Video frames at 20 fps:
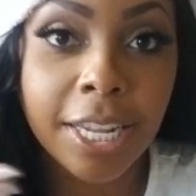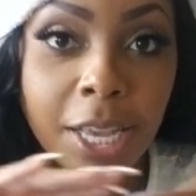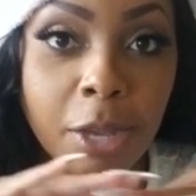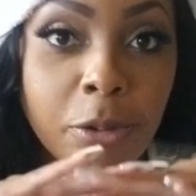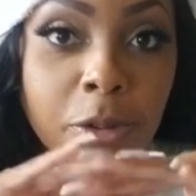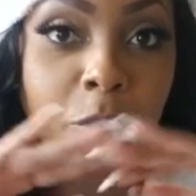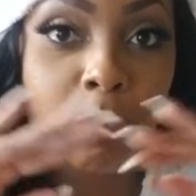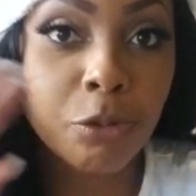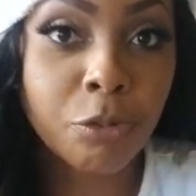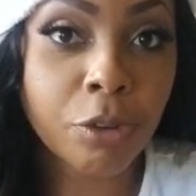Like,
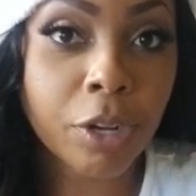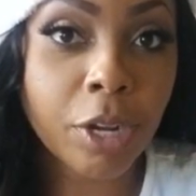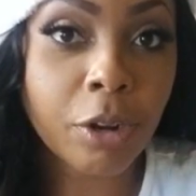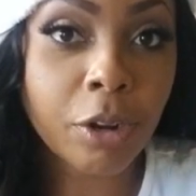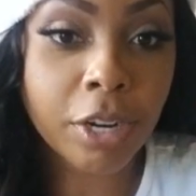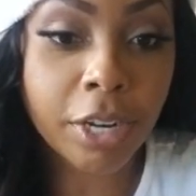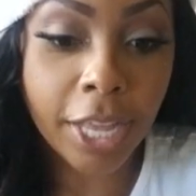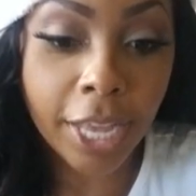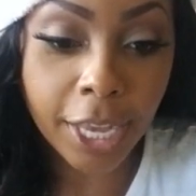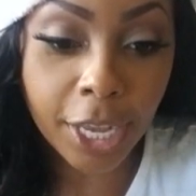it was
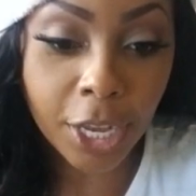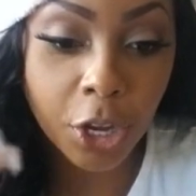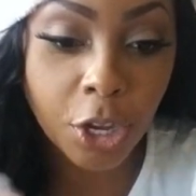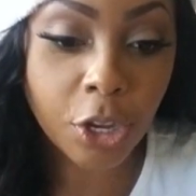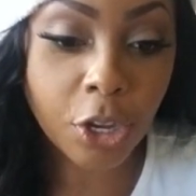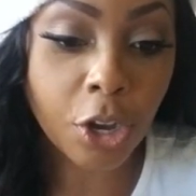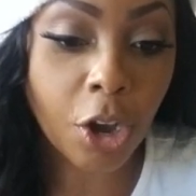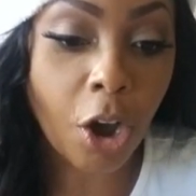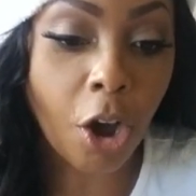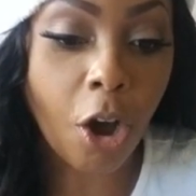very like
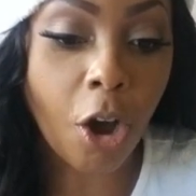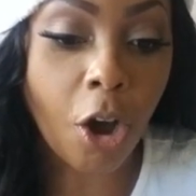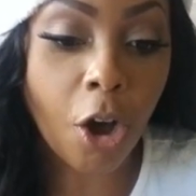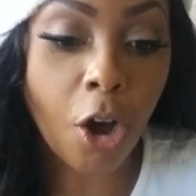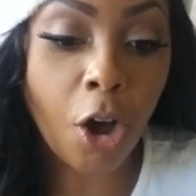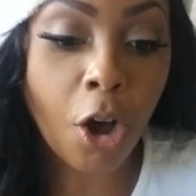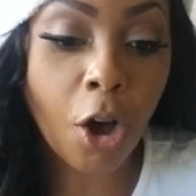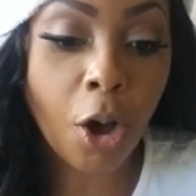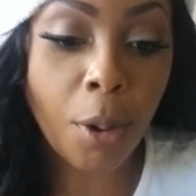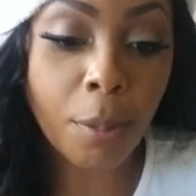
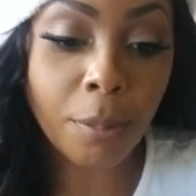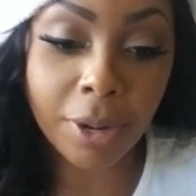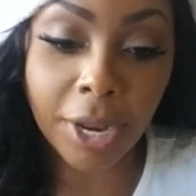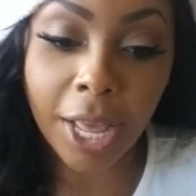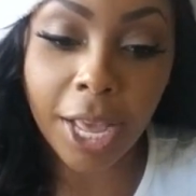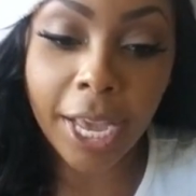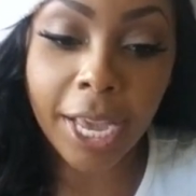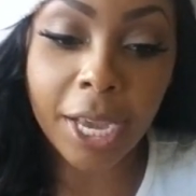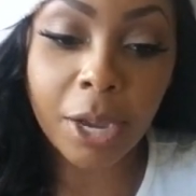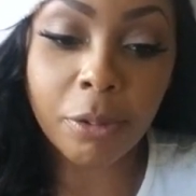calm,
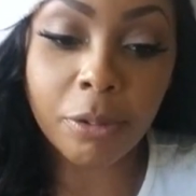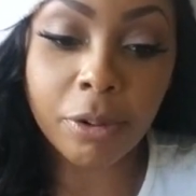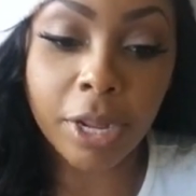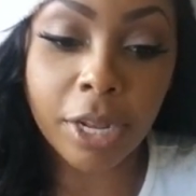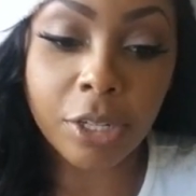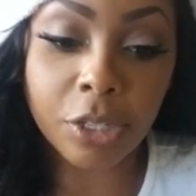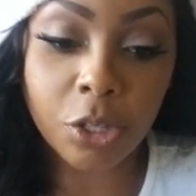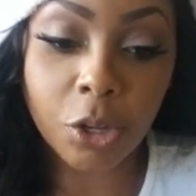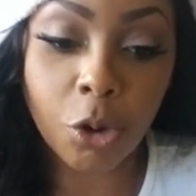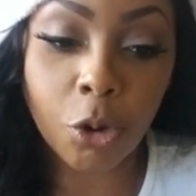like when
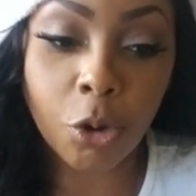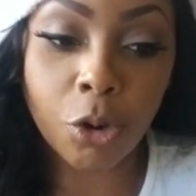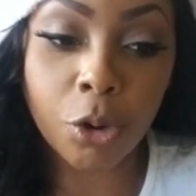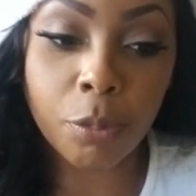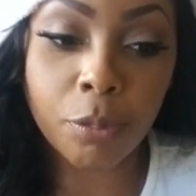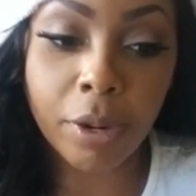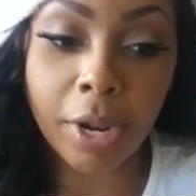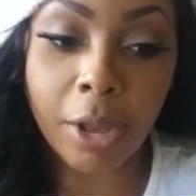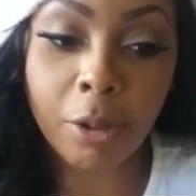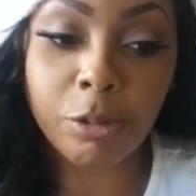I told
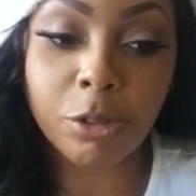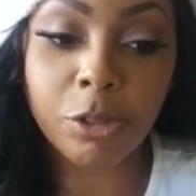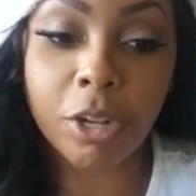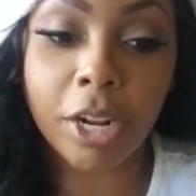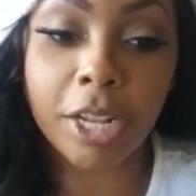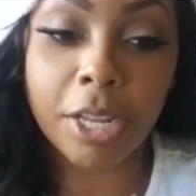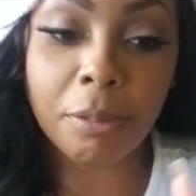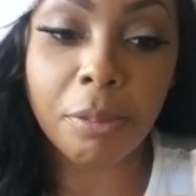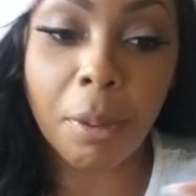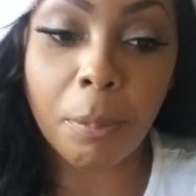him, but I was
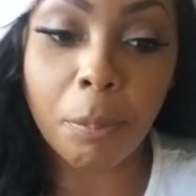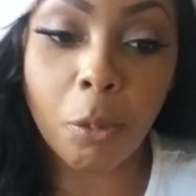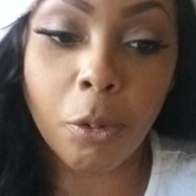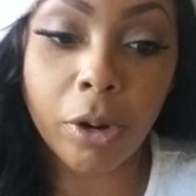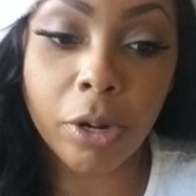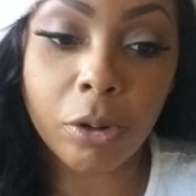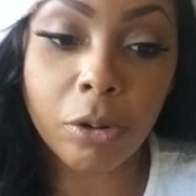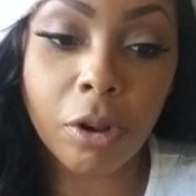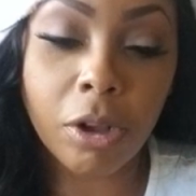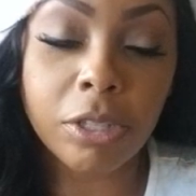trying to get my
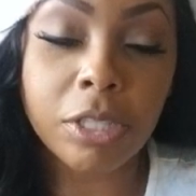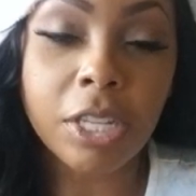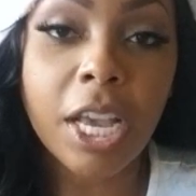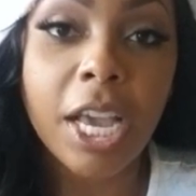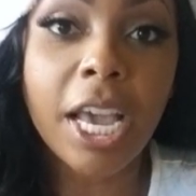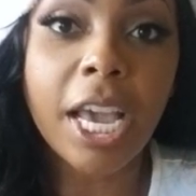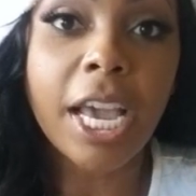point across.